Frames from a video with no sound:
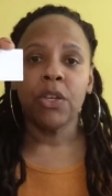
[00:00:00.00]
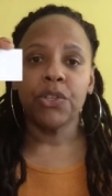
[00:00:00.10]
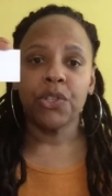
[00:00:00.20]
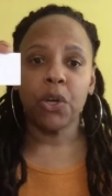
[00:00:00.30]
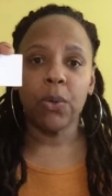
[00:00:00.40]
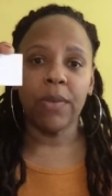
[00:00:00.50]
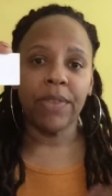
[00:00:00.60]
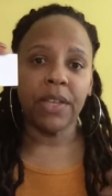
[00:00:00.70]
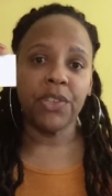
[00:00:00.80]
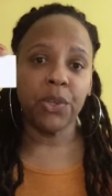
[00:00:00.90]
So, if
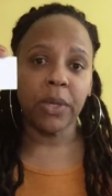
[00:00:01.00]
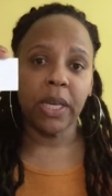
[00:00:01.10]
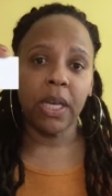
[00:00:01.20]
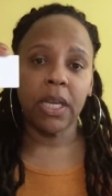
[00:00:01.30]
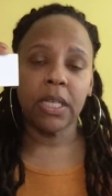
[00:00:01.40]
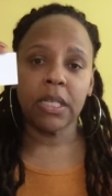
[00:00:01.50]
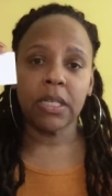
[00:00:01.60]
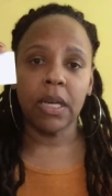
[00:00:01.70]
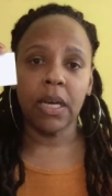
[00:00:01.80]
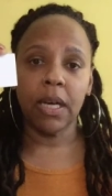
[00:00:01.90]
that's your case,
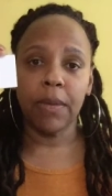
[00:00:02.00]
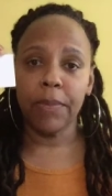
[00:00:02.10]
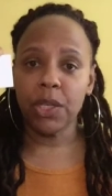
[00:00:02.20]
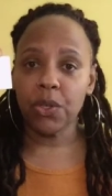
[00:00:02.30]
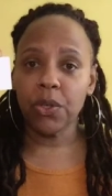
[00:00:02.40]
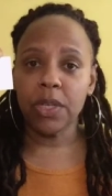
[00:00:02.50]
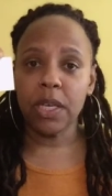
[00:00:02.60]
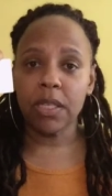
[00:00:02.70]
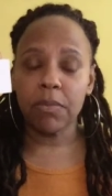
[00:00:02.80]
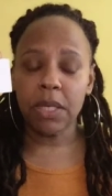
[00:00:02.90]
uh, make sure you
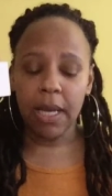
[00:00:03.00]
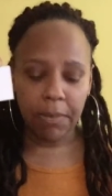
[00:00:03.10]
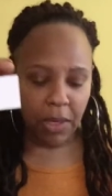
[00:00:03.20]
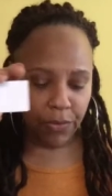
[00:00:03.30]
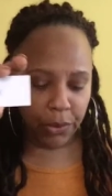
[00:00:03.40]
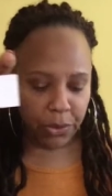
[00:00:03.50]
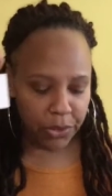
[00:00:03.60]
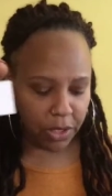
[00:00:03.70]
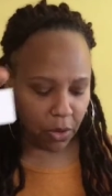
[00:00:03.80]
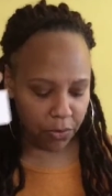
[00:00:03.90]
take some time out for
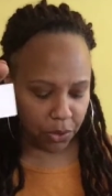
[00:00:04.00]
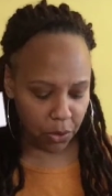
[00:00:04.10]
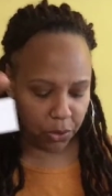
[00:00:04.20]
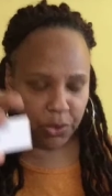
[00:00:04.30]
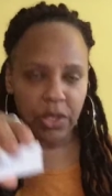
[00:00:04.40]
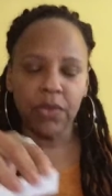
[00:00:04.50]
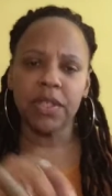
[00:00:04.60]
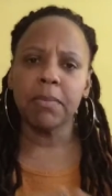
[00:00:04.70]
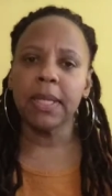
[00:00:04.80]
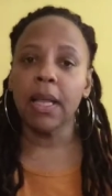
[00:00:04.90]
yourself. Show yourself
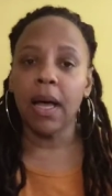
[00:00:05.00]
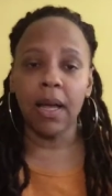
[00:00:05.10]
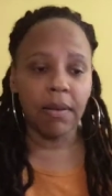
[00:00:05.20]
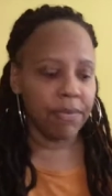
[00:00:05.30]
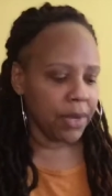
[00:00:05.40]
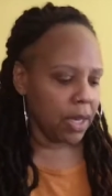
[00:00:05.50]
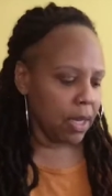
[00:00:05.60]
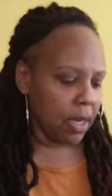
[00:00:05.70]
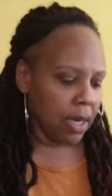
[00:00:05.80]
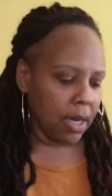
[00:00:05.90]
some love.
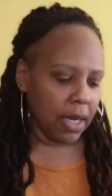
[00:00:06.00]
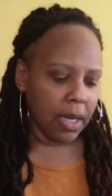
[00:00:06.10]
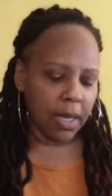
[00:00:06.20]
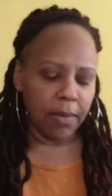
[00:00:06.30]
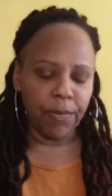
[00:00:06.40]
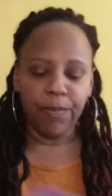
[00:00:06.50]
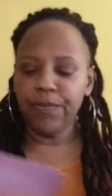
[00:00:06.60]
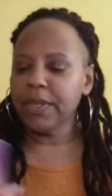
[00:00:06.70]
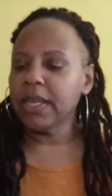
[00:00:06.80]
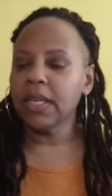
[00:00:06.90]
Uh,
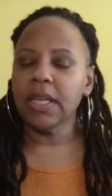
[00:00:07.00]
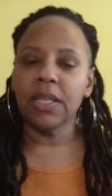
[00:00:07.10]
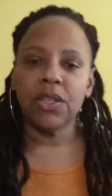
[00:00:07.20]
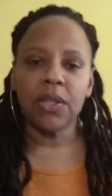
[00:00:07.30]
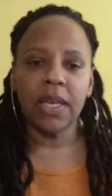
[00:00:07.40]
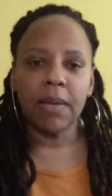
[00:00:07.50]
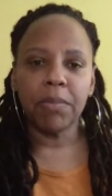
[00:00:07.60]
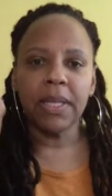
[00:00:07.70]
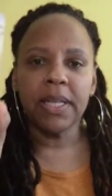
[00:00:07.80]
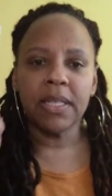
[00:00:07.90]
getting into that
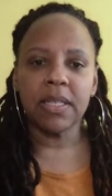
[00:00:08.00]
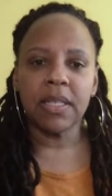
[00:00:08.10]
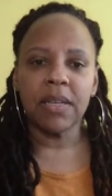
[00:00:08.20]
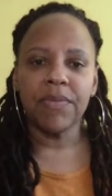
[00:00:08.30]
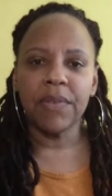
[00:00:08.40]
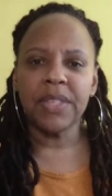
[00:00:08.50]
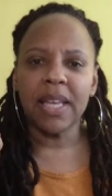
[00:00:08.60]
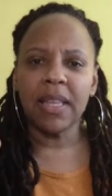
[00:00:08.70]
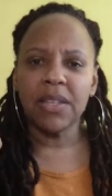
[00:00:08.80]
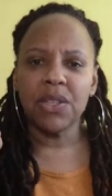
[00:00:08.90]
place of, of
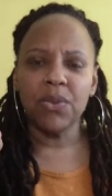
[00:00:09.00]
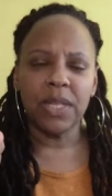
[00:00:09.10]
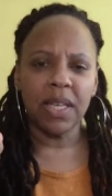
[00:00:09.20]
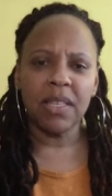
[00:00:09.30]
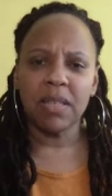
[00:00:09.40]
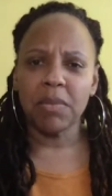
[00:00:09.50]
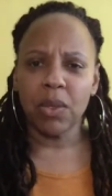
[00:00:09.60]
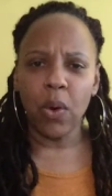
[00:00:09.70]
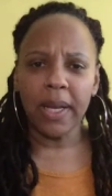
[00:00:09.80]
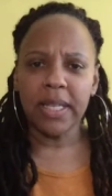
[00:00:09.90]
solitude, taking some
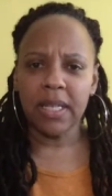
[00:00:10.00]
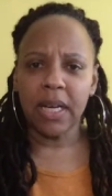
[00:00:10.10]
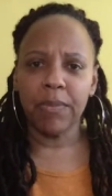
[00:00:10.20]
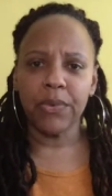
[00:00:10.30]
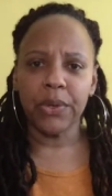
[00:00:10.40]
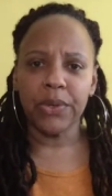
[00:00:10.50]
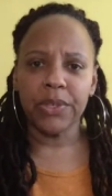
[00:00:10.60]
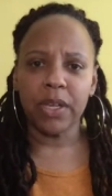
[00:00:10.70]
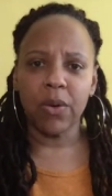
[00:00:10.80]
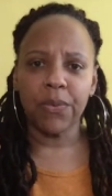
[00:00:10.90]
quiet time for
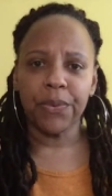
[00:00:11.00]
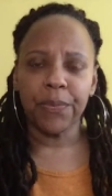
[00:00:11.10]
yourself.